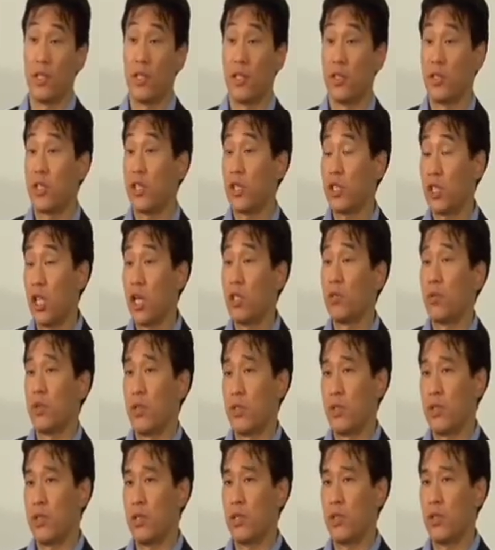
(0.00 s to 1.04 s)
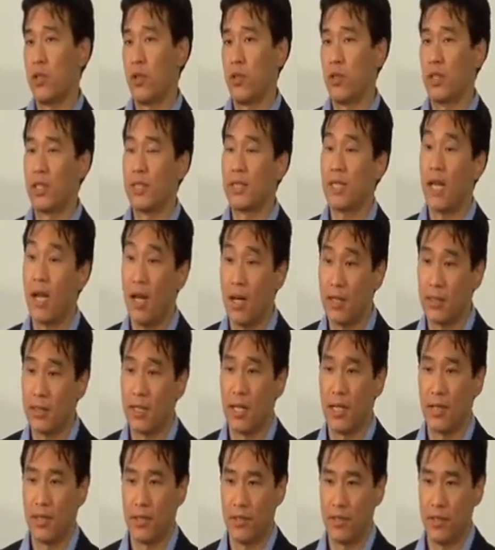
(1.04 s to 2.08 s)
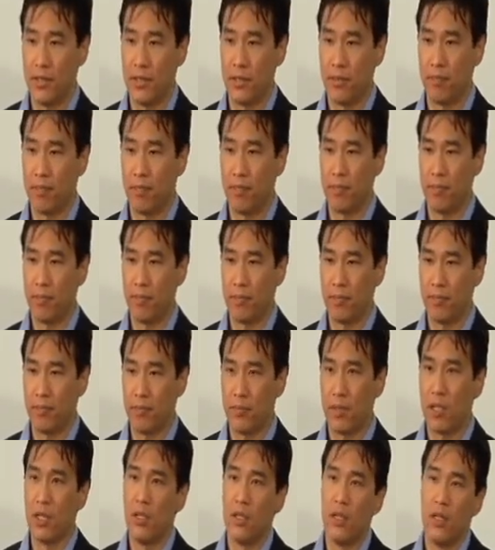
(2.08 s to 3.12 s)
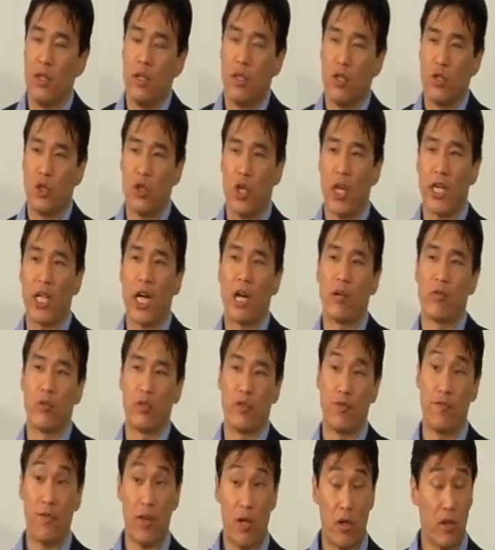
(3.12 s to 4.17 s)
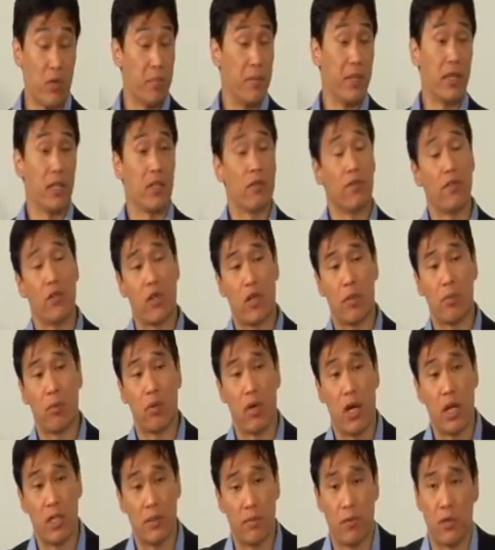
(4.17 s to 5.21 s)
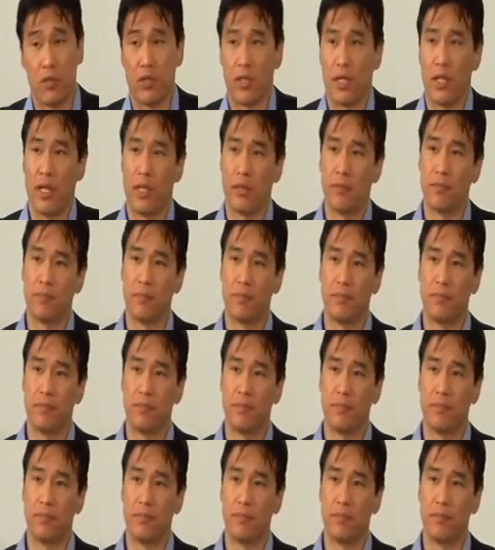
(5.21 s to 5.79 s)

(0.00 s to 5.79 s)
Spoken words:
in the 600s during the Tang Dynasty. Zhang'an was very big and very prosperous then.